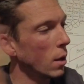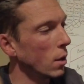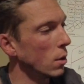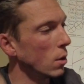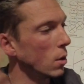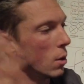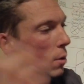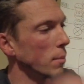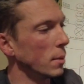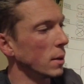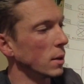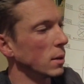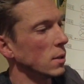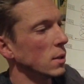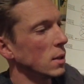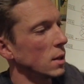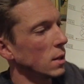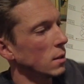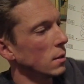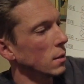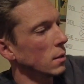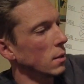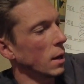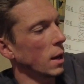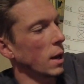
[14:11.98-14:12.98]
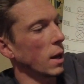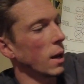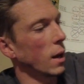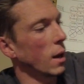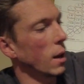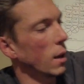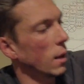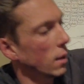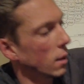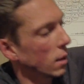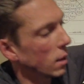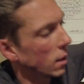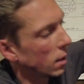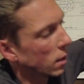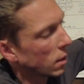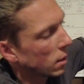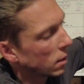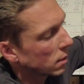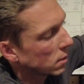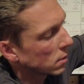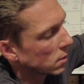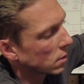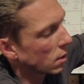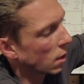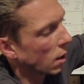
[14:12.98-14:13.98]
no big deal, and it
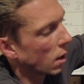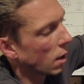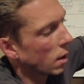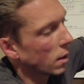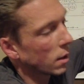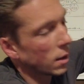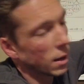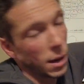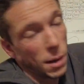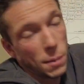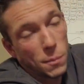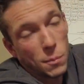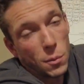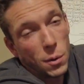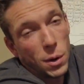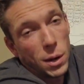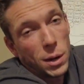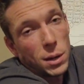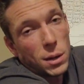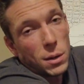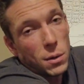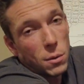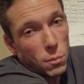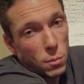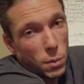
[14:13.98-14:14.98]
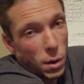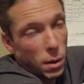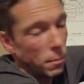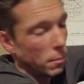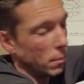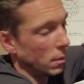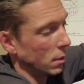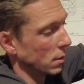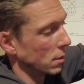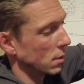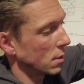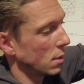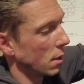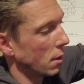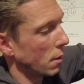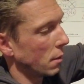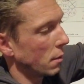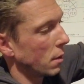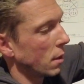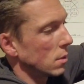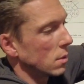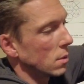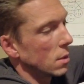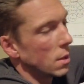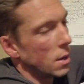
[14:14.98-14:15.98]
is gone and I'm ready to rumble. So
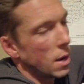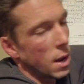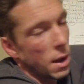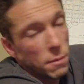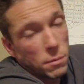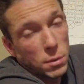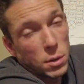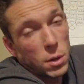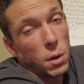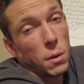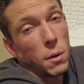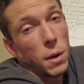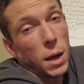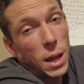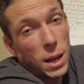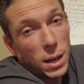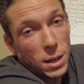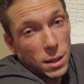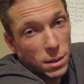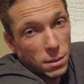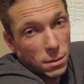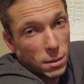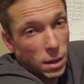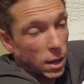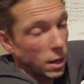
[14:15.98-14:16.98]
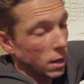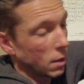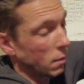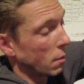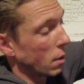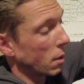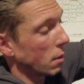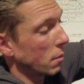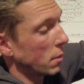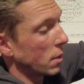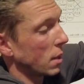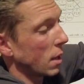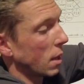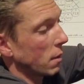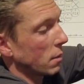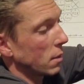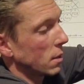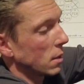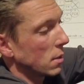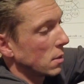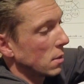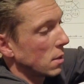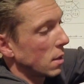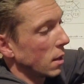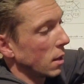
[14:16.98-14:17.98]
never go anywhere without
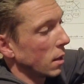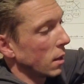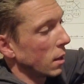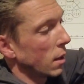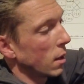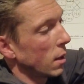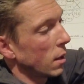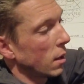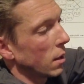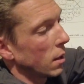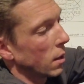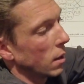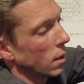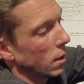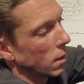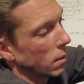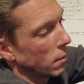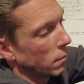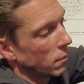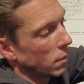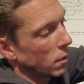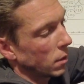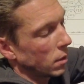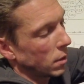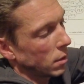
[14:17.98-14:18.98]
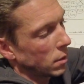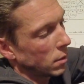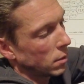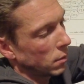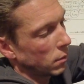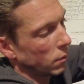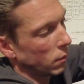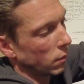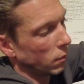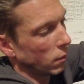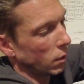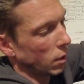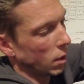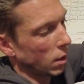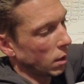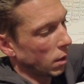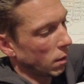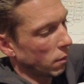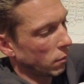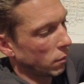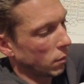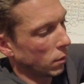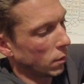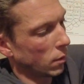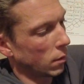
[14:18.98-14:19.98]
this thing. Very useful, very
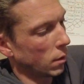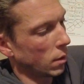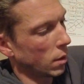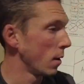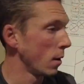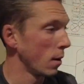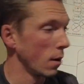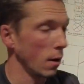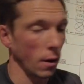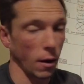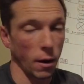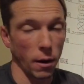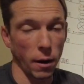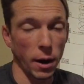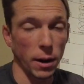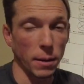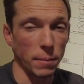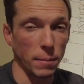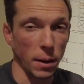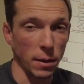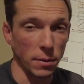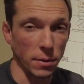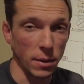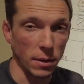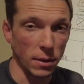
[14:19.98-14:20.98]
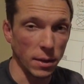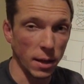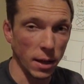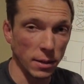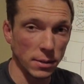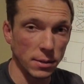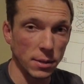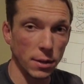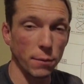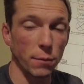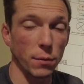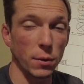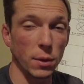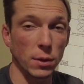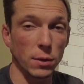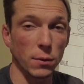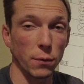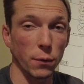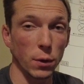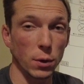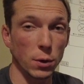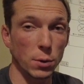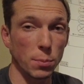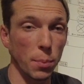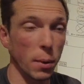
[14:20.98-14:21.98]
helpful. All right, I think that's it for this
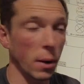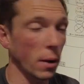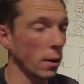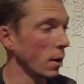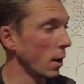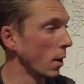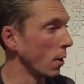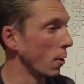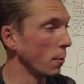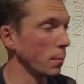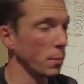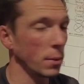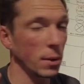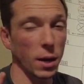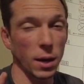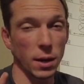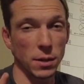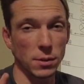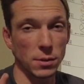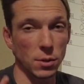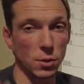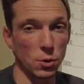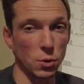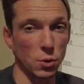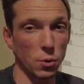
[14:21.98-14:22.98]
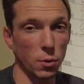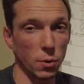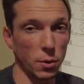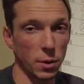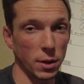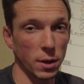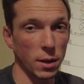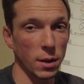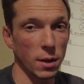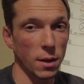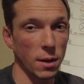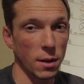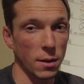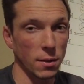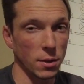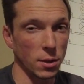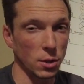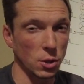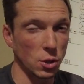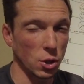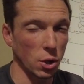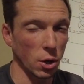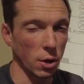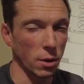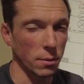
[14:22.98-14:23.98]
first part. Hope you guys enjoy the
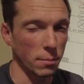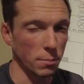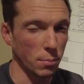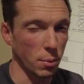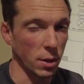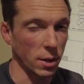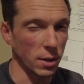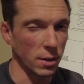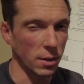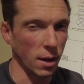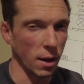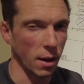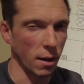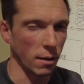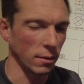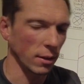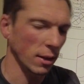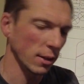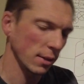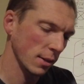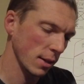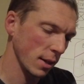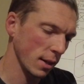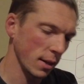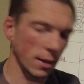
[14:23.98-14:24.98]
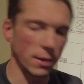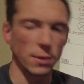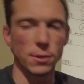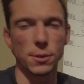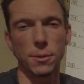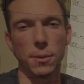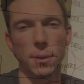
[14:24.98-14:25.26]
chart breakdown. Let's get into